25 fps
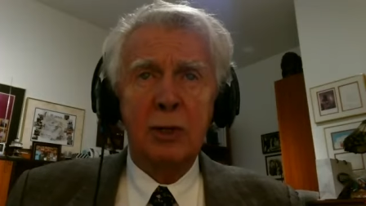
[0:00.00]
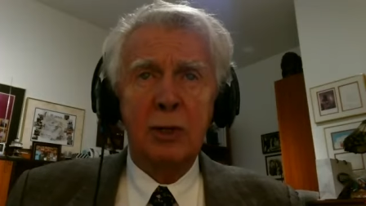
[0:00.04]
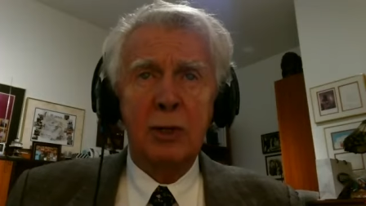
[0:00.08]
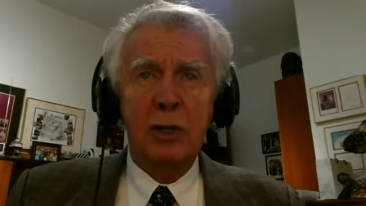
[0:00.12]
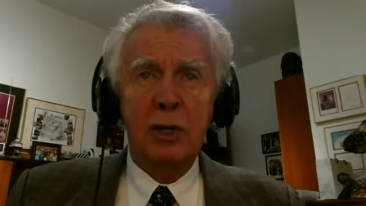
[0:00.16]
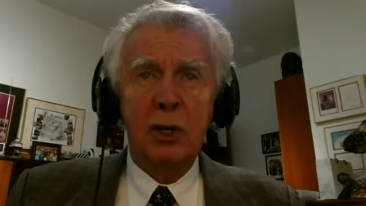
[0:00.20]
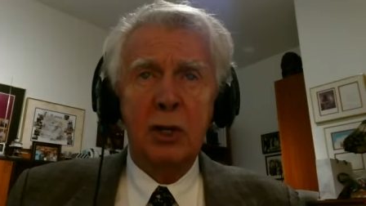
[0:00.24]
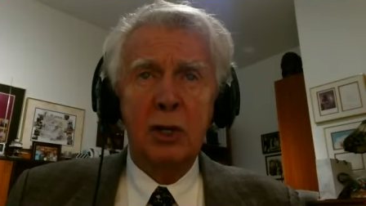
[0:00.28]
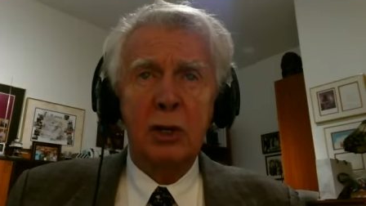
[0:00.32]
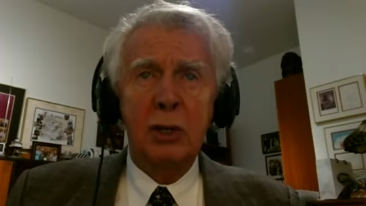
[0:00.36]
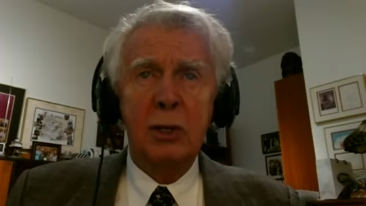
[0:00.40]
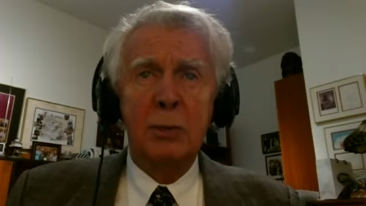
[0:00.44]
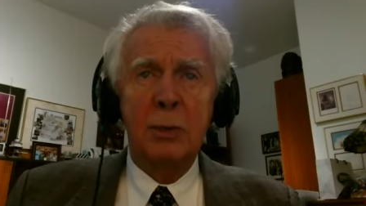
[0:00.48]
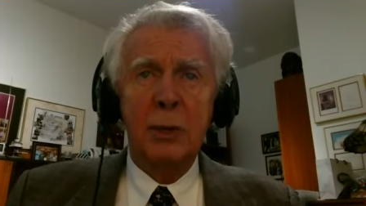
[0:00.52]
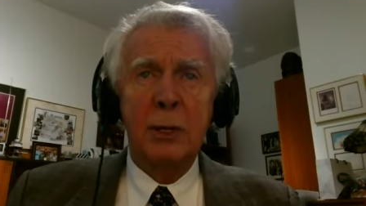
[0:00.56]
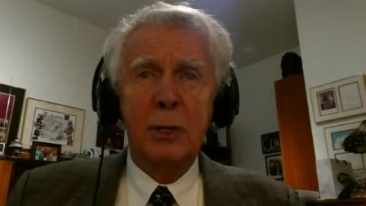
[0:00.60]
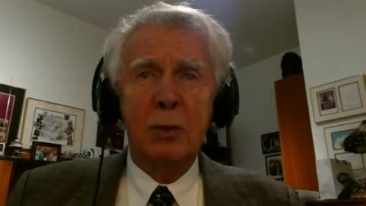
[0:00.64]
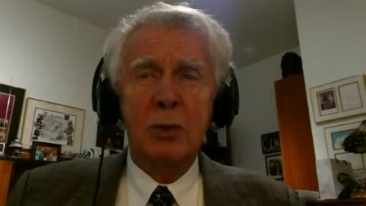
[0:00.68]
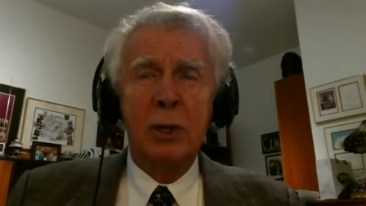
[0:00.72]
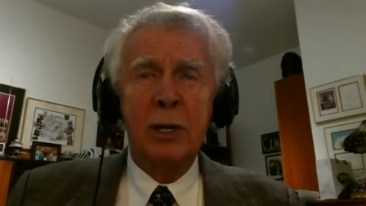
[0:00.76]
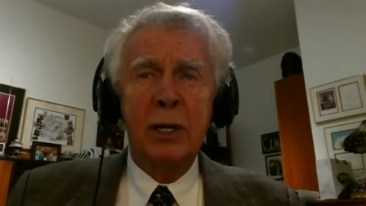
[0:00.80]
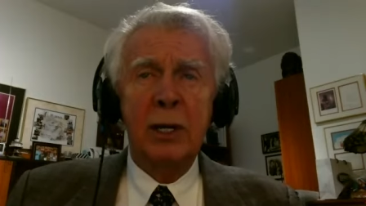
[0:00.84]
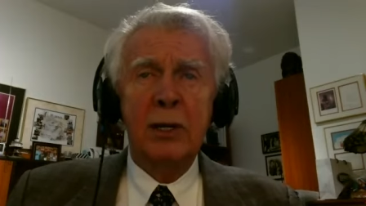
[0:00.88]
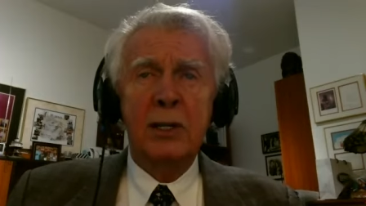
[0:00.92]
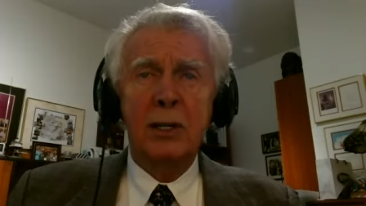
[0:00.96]
to choose
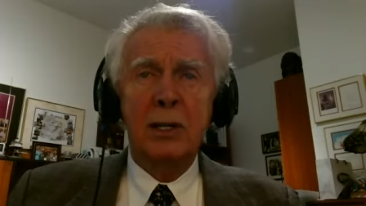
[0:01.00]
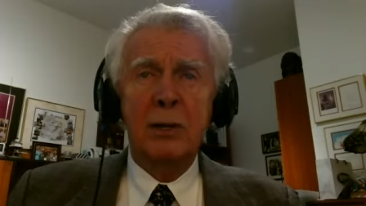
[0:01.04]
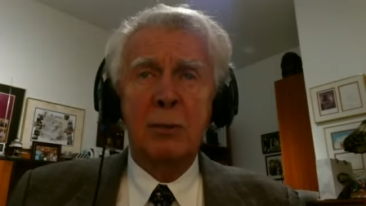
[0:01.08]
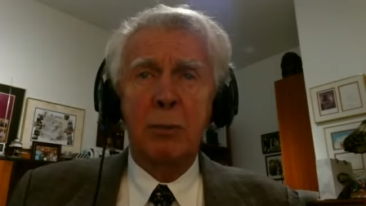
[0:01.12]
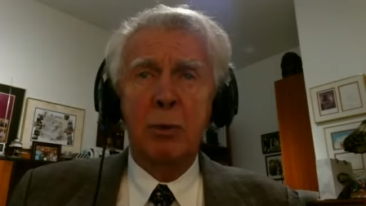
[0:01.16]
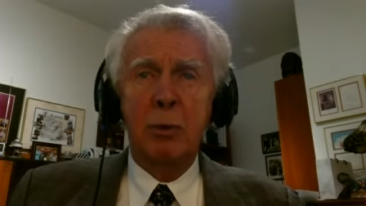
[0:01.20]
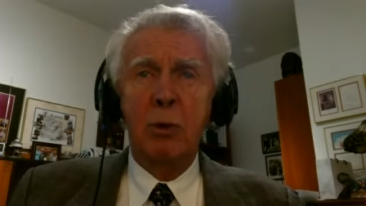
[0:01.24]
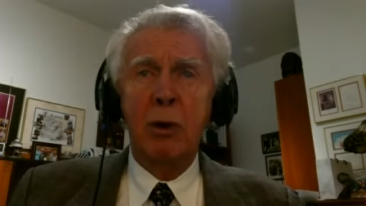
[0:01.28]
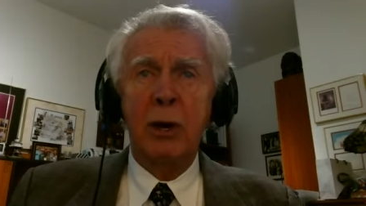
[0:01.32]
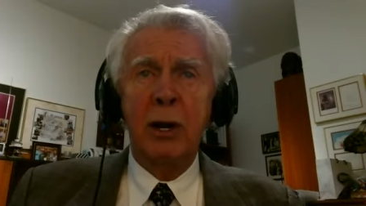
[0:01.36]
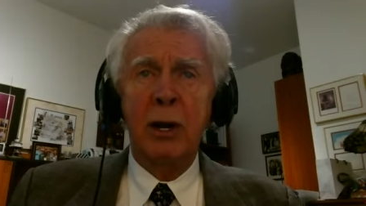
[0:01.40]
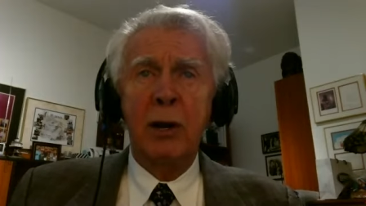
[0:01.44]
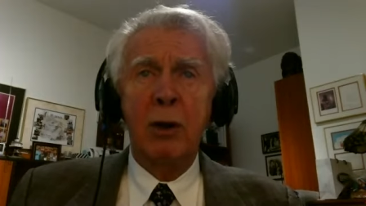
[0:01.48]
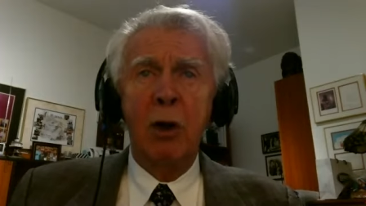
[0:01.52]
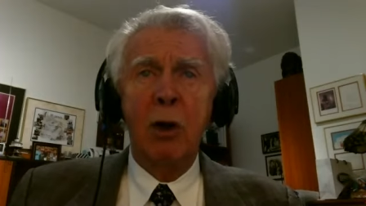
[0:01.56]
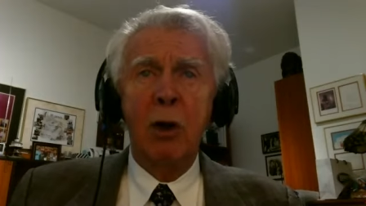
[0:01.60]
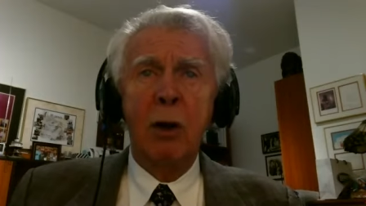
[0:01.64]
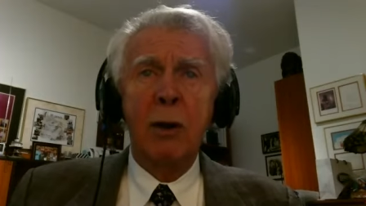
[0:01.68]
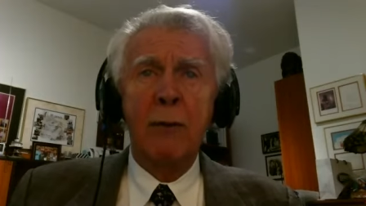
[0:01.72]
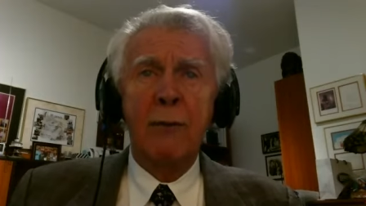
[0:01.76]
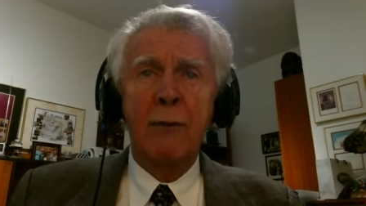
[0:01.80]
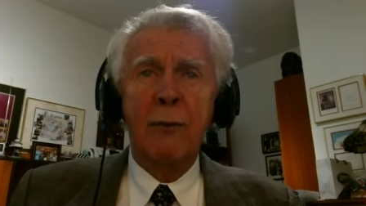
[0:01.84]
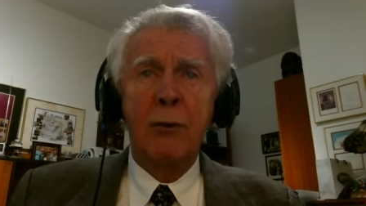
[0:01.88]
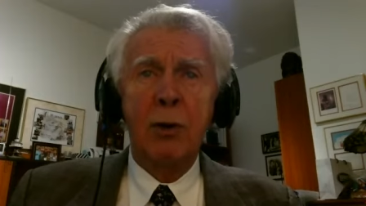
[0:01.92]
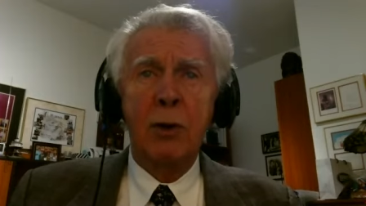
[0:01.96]
between supporting
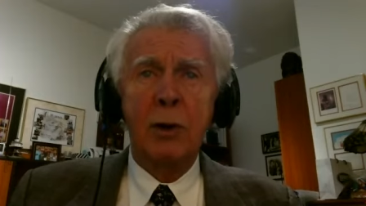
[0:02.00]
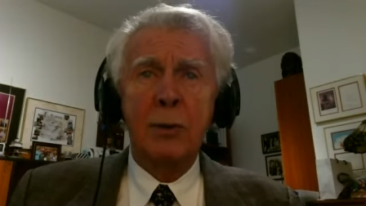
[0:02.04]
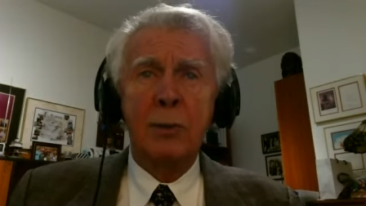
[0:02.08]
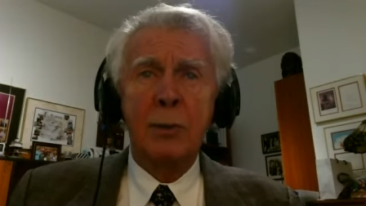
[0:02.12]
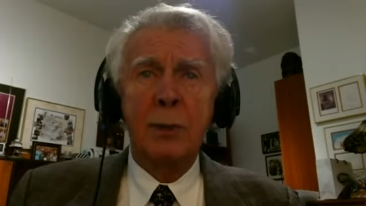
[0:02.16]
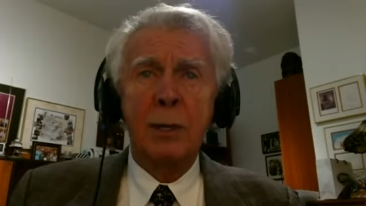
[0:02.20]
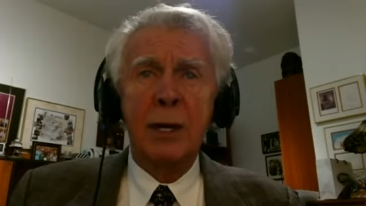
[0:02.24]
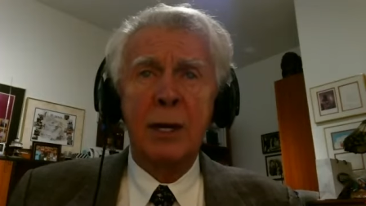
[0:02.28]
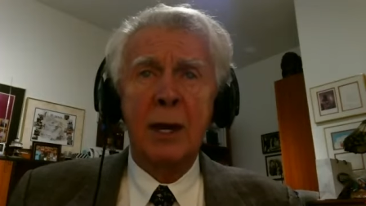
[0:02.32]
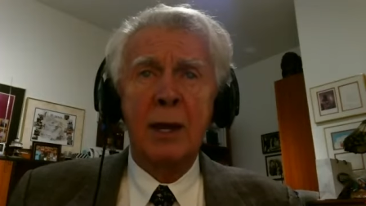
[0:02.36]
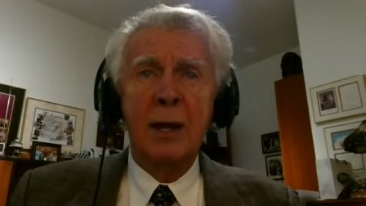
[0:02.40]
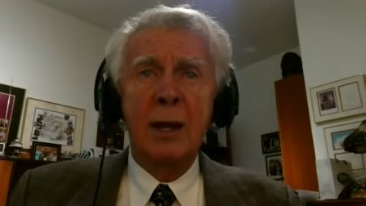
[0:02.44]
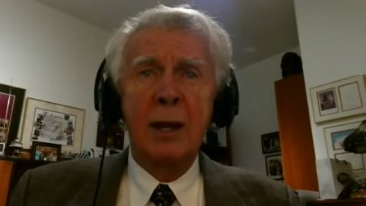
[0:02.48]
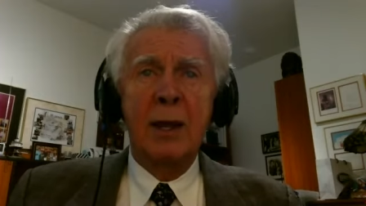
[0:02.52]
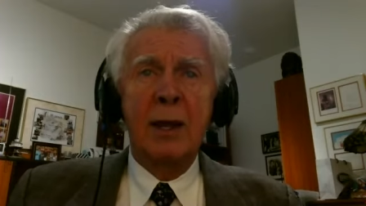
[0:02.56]
law enforcement